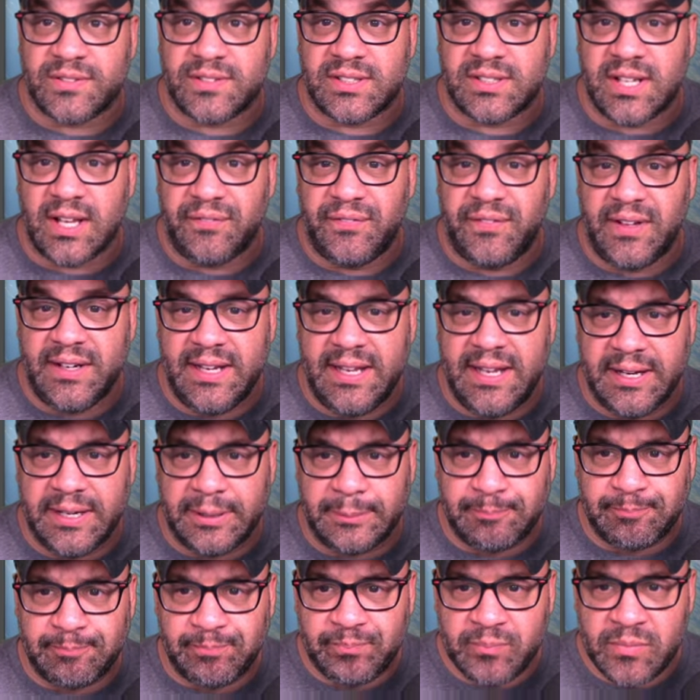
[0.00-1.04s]
stuff in
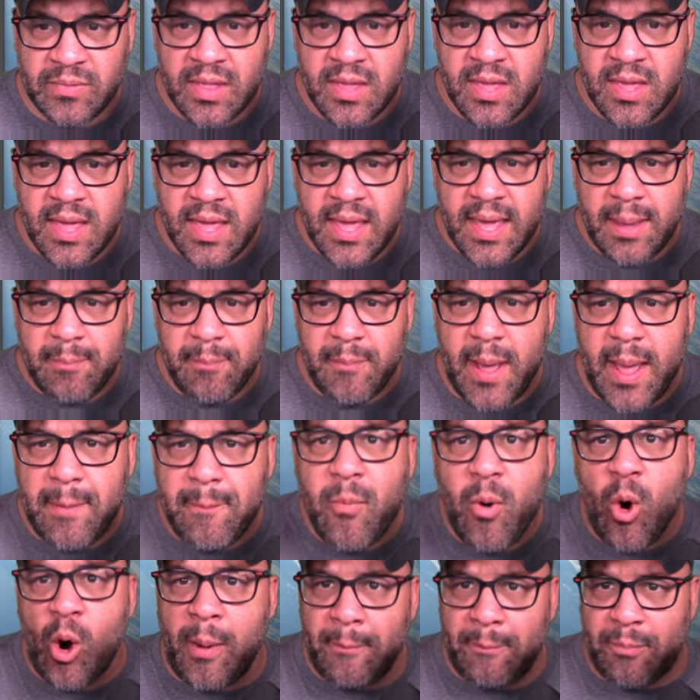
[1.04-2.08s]
here.
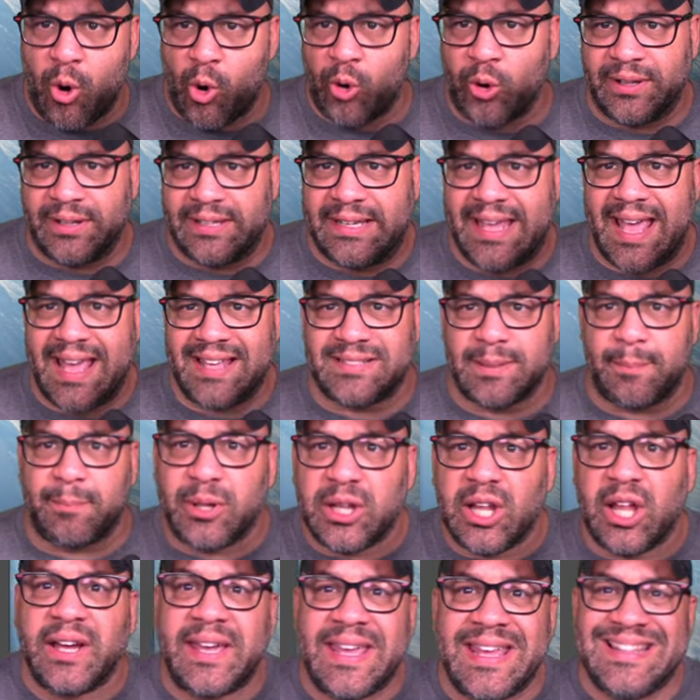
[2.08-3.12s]
More importantly, it has a
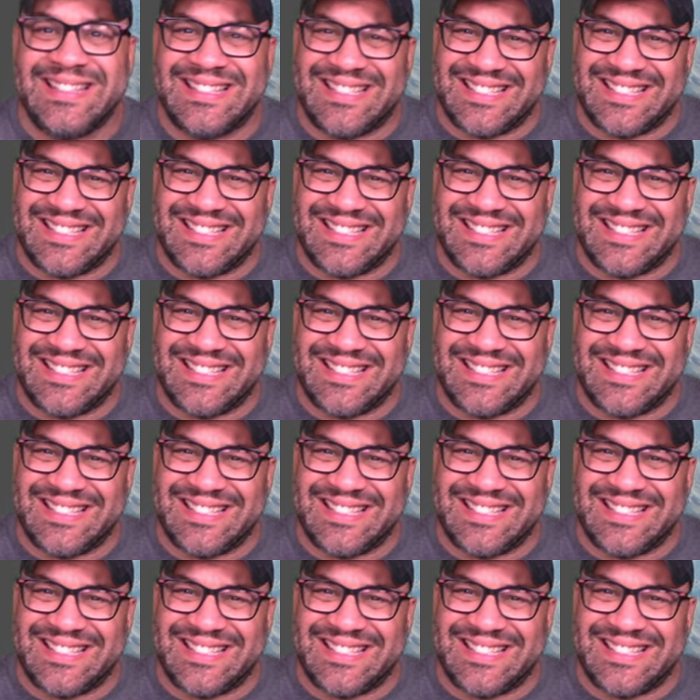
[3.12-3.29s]
plug-in